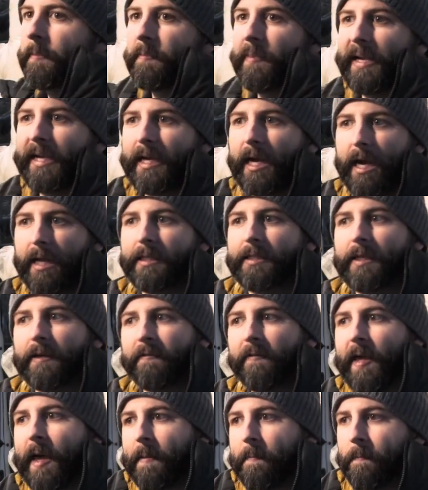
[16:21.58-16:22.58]
because of
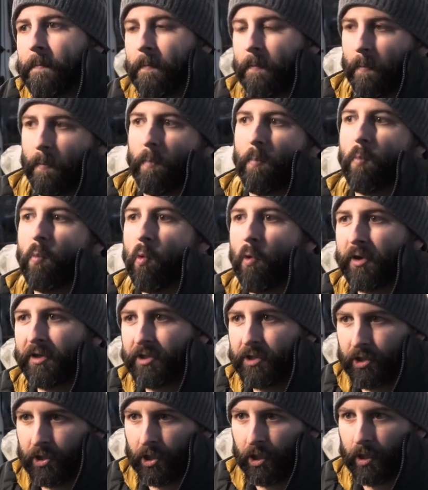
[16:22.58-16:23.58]
that
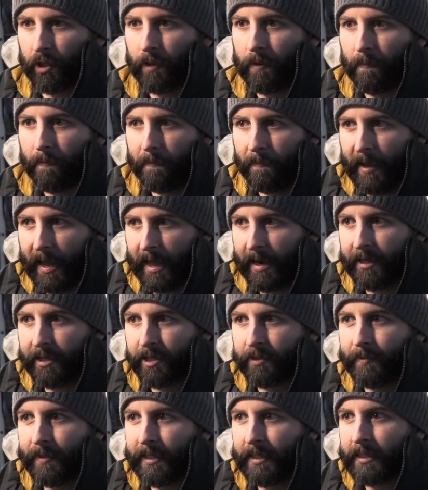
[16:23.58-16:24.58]
moisture
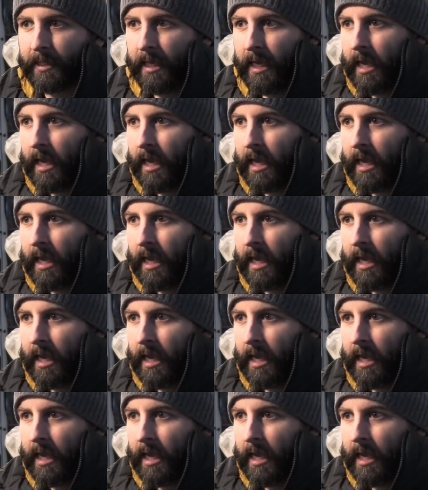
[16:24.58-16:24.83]
management,